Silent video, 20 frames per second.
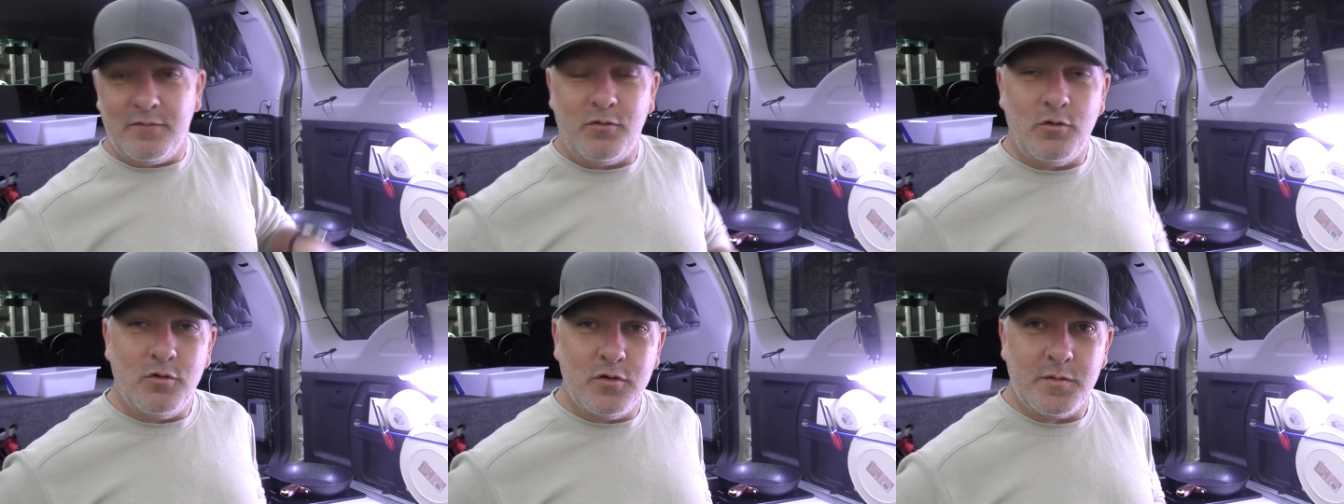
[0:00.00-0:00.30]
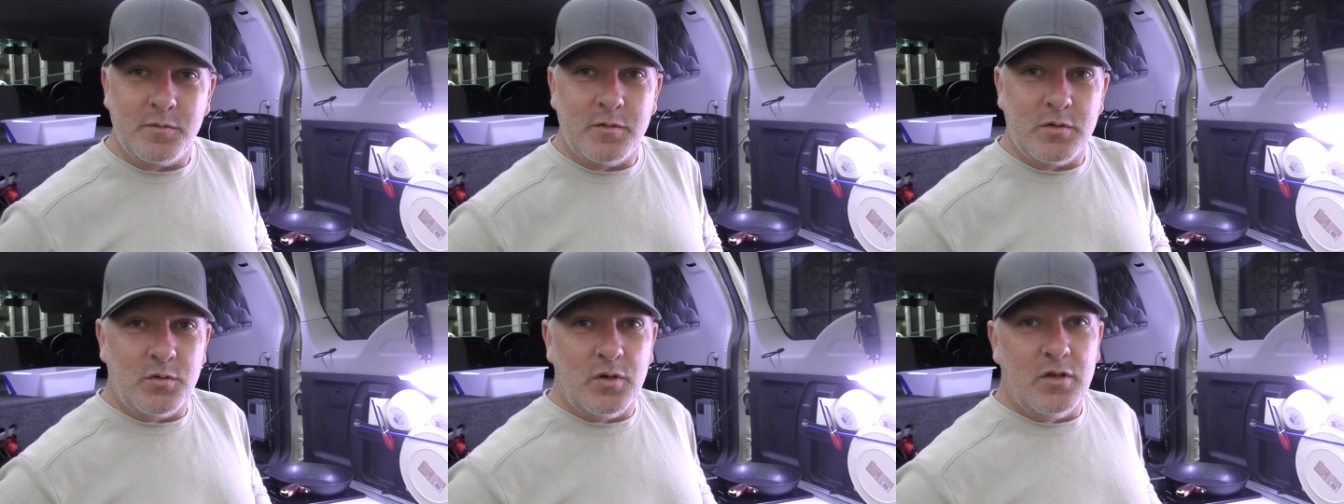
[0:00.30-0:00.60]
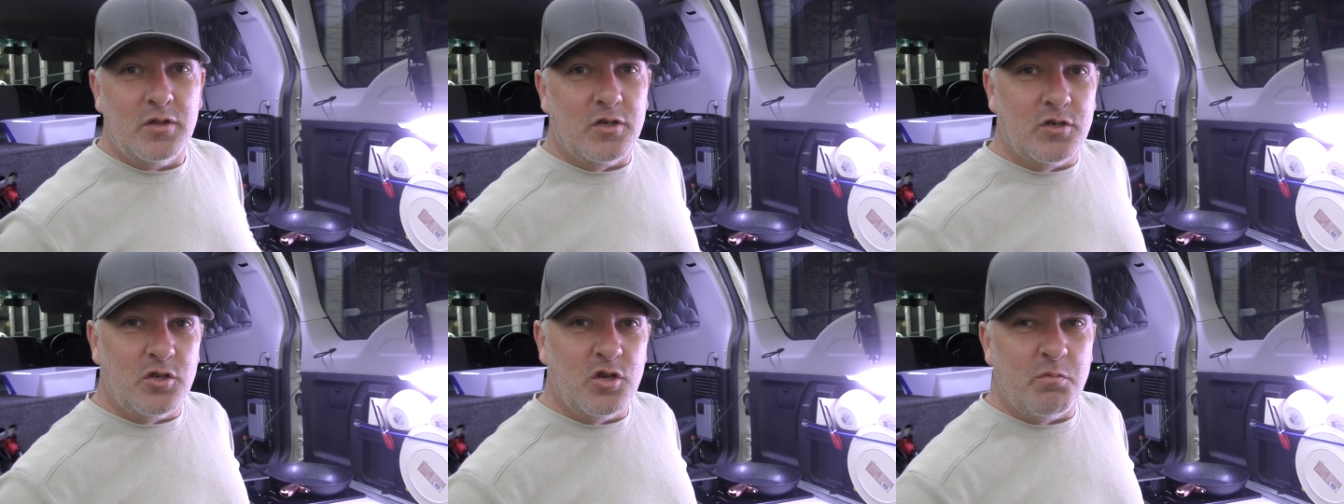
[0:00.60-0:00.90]
forwards
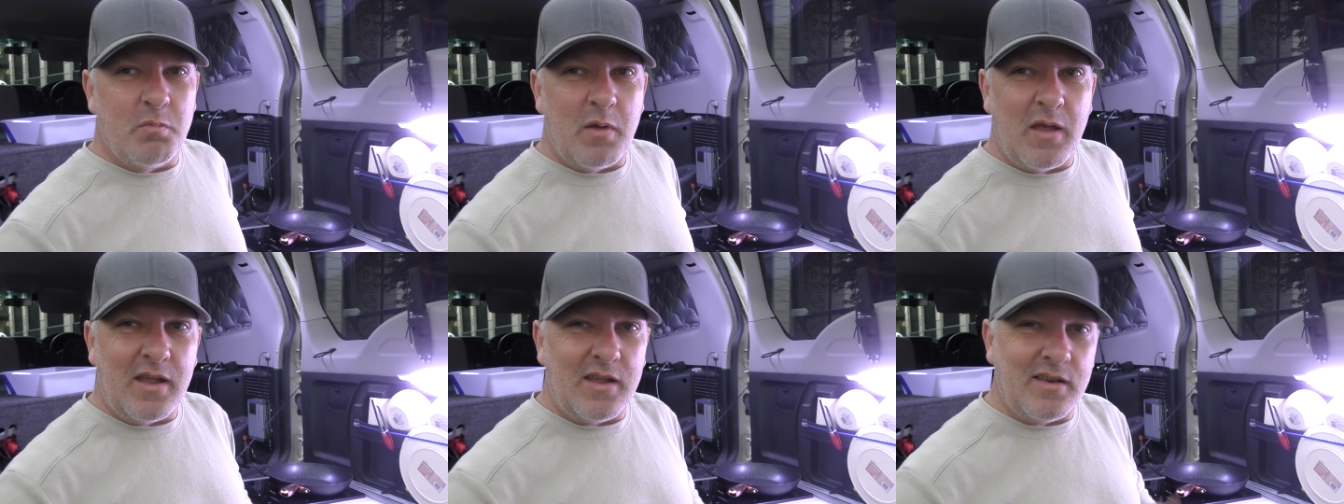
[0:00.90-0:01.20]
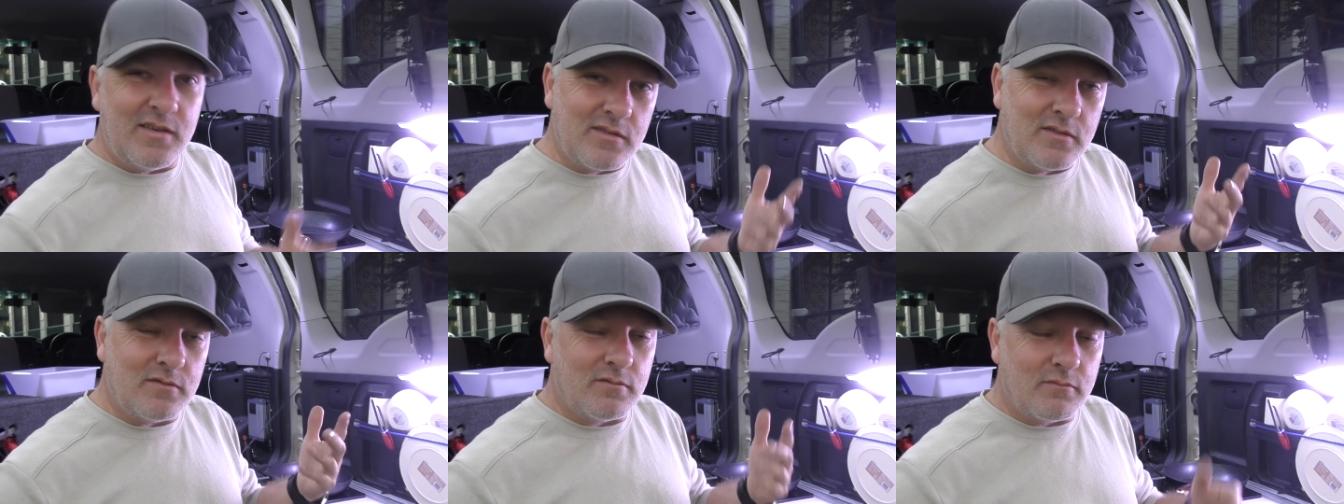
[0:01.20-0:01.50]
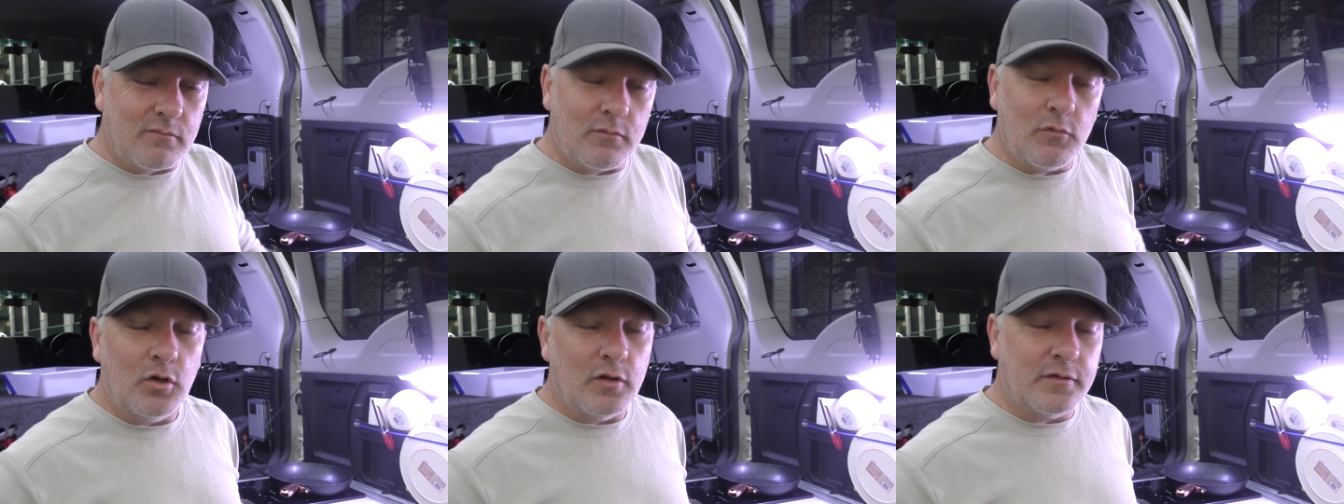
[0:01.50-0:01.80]
between the two pans and,
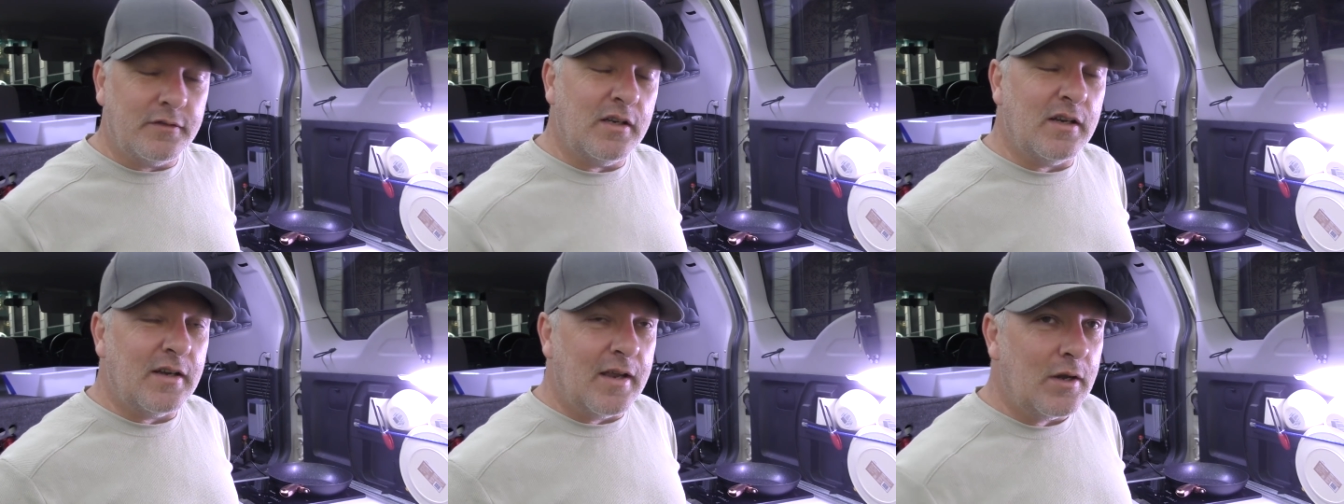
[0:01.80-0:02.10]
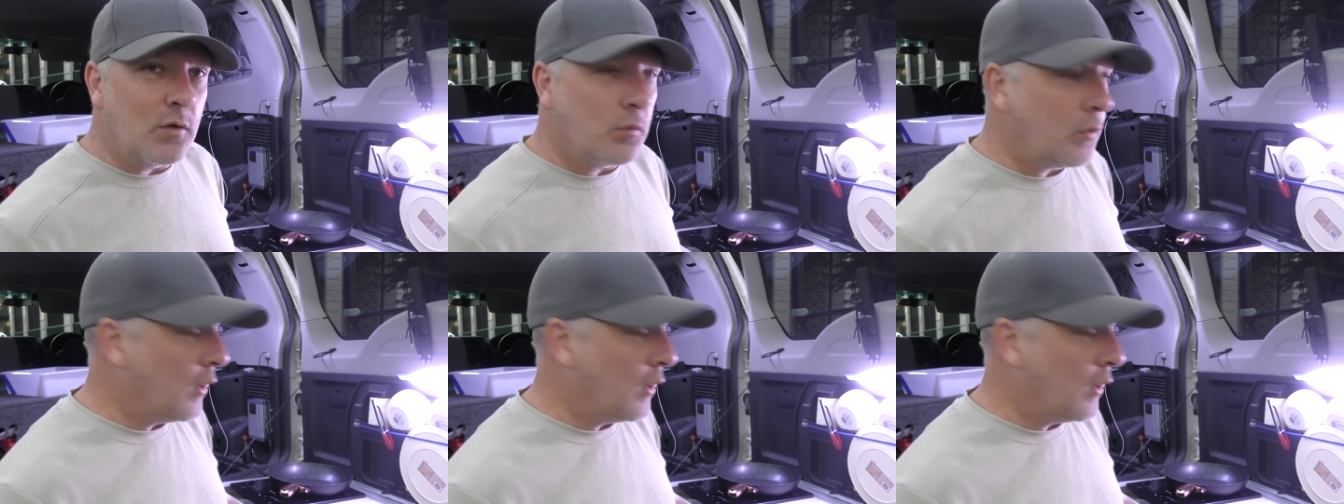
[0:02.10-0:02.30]
well, it didn't end